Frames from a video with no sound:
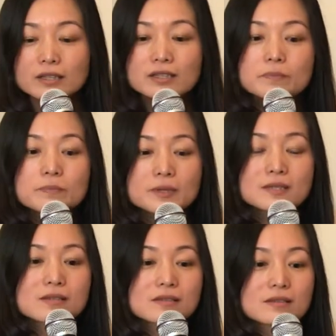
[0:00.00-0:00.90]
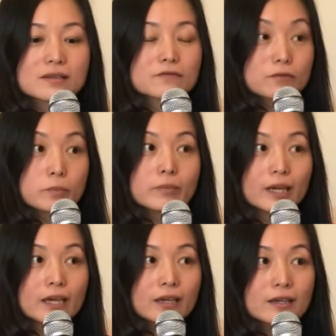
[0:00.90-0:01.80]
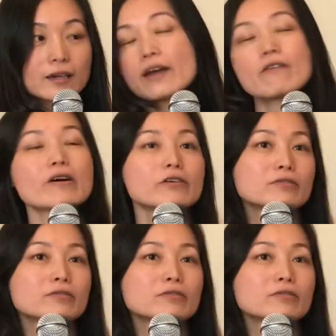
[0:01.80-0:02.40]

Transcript: think the biggest thing for me, how I